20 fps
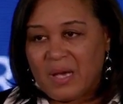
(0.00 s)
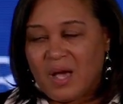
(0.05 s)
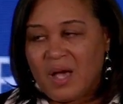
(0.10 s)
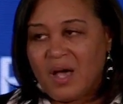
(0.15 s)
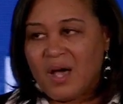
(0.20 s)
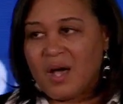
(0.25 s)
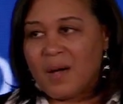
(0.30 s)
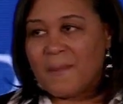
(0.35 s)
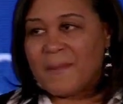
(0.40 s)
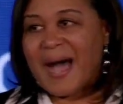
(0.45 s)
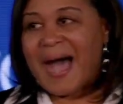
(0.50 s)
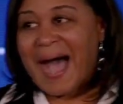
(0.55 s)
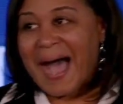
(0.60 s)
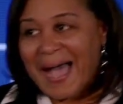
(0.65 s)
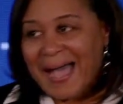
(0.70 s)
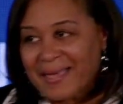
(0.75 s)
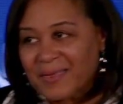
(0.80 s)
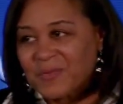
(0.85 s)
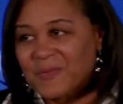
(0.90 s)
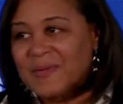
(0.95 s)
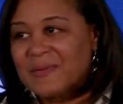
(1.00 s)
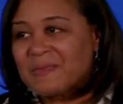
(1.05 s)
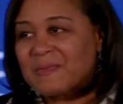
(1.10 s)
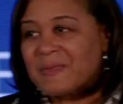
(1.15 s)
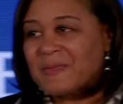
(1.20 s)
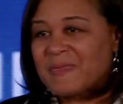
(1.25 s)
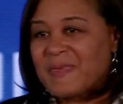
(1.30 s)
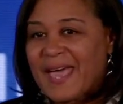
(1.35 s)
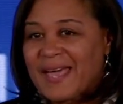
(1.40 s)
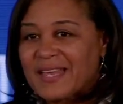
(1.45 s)
Um, I think
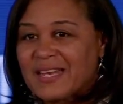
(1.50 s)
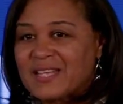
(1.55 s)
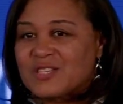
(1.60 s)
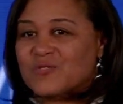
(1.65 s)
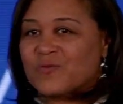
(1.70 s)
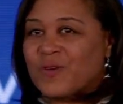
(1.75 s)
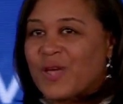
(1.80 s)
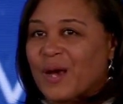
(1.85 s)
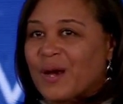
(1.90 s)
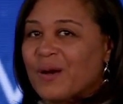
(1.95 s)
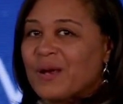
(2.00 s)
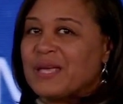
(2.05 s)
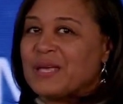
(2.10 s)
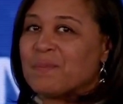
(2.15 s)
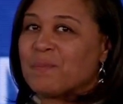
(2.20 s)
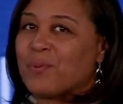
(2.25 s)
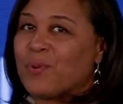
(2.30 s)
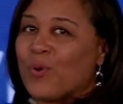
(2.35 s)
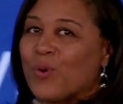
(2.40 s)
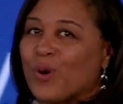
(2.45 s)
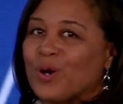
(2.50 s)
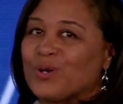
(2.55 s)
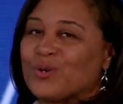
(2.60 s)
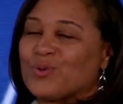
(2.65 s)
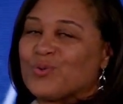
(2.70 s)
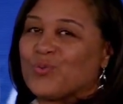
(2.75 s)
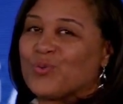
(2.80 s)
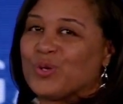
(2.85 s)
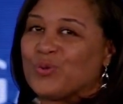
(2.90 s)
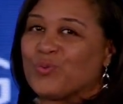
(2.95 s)
that that is very
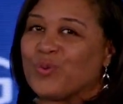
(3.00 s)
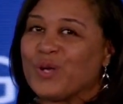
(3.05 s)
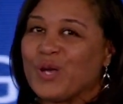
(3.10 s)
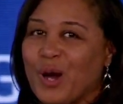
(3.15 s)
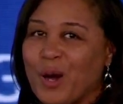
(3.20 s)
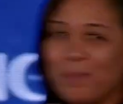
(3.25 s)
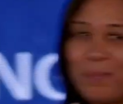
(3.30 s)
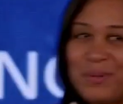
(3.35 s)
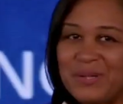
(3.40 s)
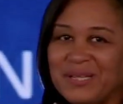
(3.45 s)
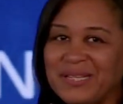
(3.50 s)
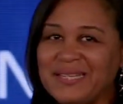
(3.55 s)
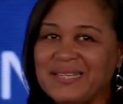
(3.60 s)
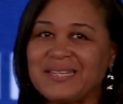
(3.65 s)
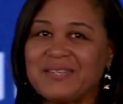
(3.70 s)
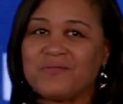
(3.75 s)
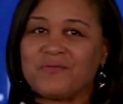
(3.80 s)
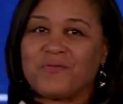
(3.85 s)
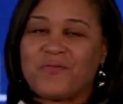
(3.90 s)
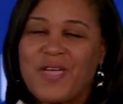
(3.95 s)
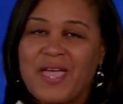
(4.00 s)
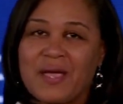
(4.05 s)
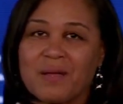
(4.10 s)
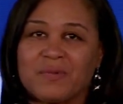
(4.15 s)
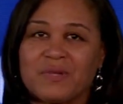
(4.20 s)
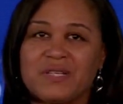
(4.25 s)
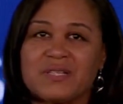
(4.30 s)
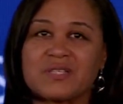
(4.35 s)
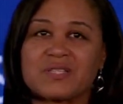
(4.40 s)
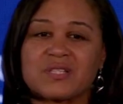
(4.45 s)
important when we are blending
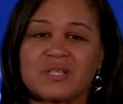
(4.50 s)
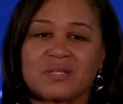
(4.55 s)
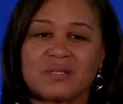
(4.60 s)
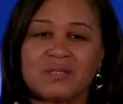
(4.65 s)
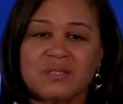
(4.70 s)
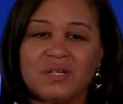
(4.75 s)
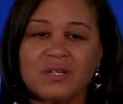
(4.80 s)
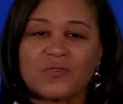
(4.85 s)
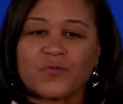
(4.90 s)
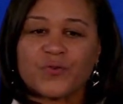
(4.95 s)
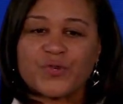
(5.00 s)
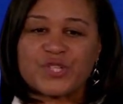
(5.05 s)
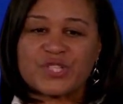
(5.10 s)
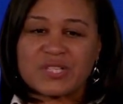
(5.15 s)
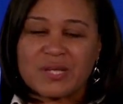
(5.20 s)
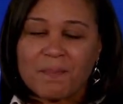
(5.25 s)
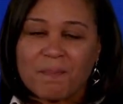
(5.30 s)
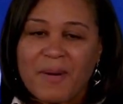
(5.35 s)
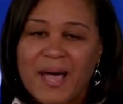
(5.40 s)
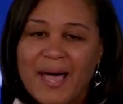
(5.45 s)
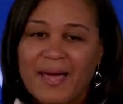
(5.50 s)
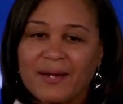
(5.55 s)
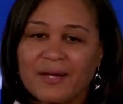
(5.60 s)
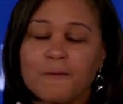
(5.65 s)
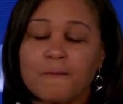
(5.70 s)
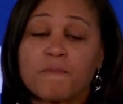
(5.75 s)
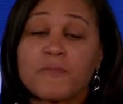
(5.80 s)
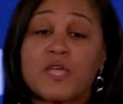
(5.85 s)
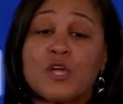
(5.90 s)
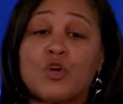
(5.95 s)
families to look for
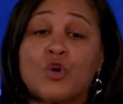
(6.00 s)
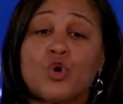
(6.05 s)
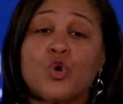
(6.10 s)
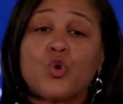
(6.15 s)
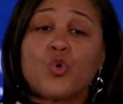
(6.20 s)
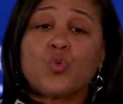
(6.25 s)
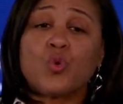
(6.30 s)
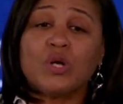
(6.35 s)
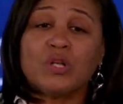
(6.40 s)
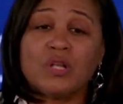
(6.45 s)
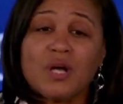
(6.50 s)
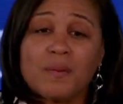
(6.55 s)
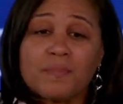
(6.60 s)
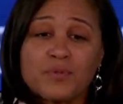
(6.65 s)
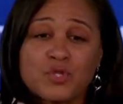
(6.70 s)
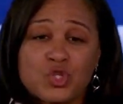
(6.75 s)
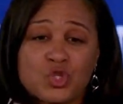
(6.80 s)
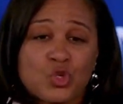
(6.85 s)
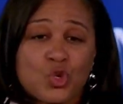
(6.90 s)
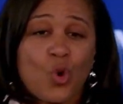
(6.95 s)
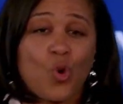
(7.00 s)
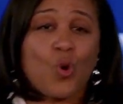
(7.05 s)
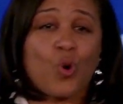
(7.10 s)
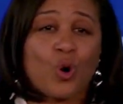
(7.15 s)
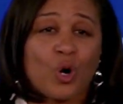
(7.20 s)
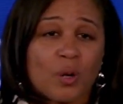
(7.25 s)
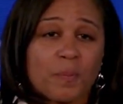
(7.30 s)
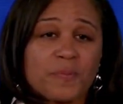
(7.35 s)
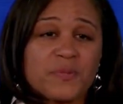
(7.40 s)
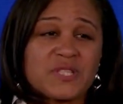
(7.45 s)
somebody who will
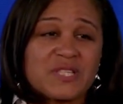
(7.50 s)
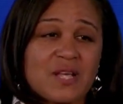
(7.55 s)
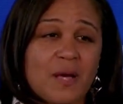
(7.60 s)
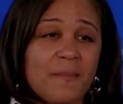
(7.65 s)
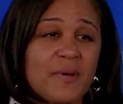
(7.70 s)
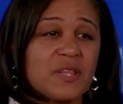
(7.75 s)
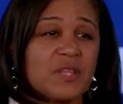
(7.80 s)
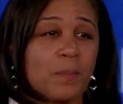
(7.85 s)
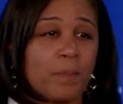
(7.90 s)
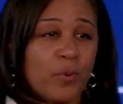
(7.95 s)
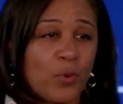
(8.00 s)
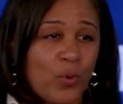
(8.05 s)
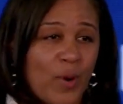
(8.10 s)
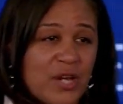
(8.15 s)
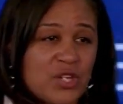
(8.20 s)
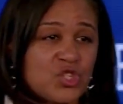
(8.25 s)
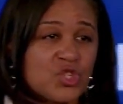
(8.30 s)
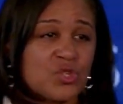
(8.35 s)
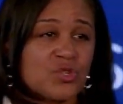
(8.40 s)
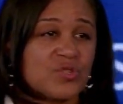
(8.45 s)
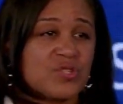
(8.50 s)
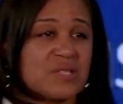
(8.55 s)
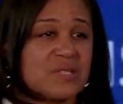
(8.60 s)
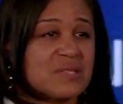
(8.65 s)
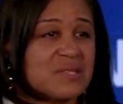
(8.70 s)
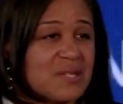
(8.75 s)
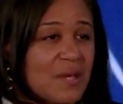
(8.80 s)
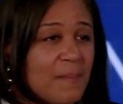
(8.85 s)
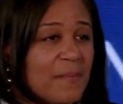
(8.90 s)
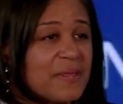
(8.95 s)
absorb some of the pressures and
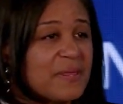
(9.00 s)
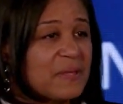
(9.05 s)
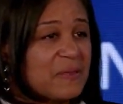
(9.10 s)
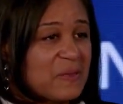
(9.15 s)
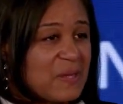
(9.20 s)
some of the